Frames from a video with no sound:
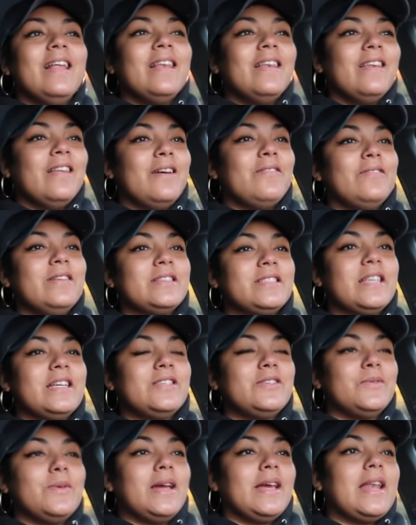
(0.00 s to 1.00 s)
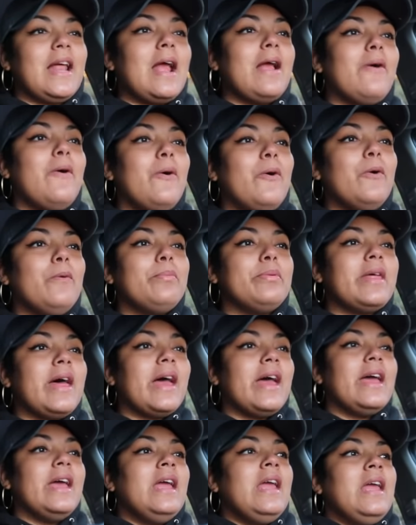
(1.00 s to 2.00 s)
Love listening to it. And I hope
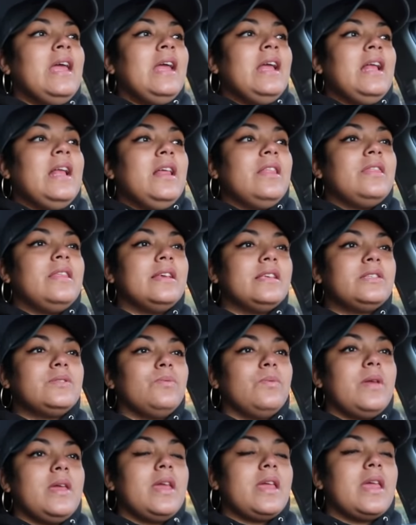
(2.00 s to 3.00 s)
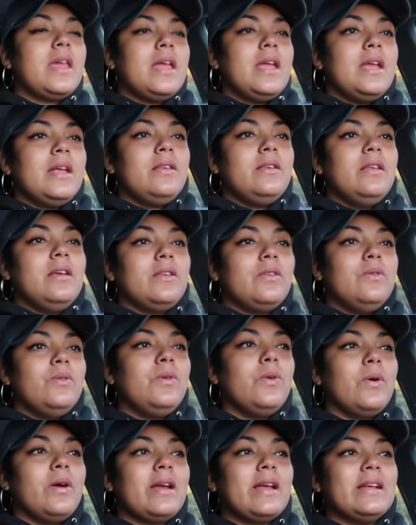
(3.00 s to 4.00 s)
that this week in New
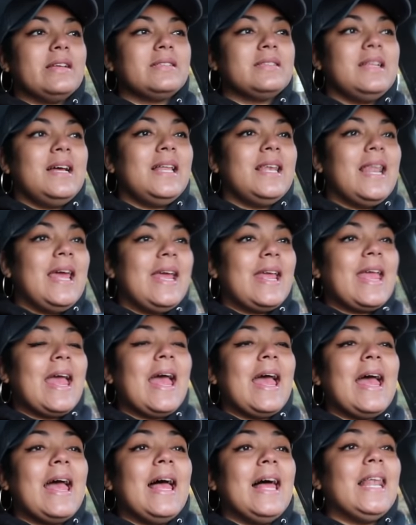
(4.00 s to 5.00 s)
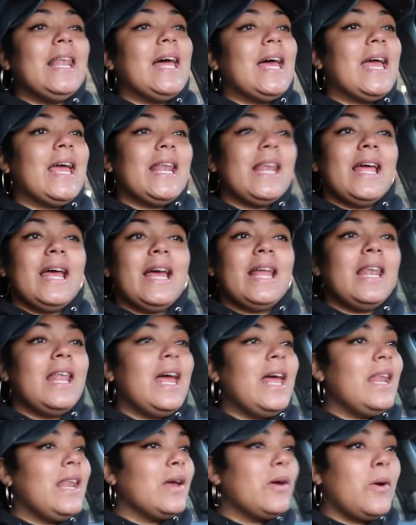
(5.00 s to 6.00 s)
York is not like hella, hella, hella,
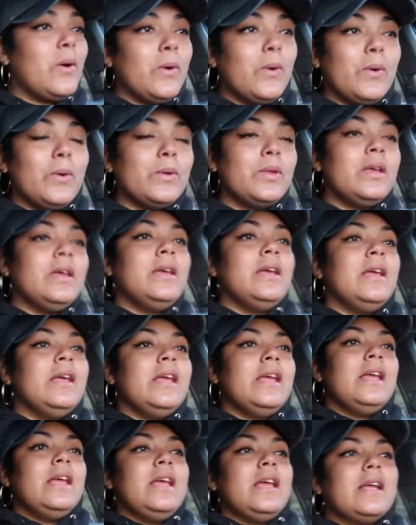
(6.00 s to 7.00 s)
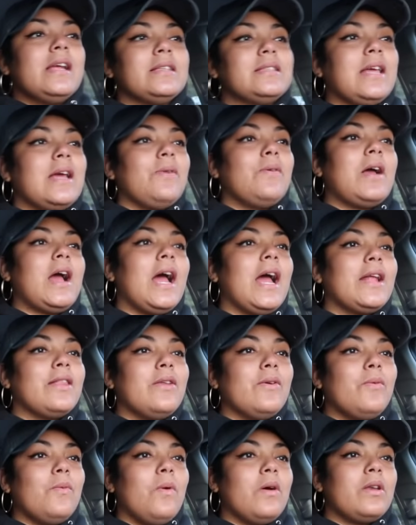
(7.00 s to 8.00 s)
hella cold, because I kind
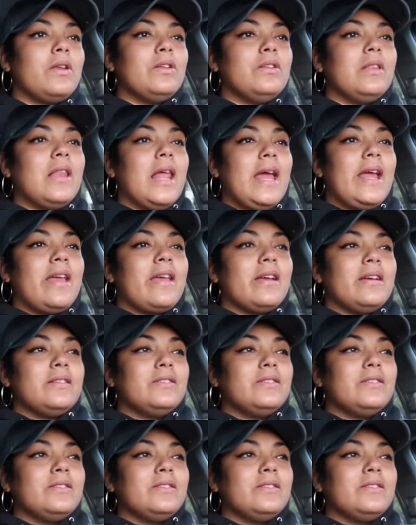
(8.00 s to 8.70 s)
of want to like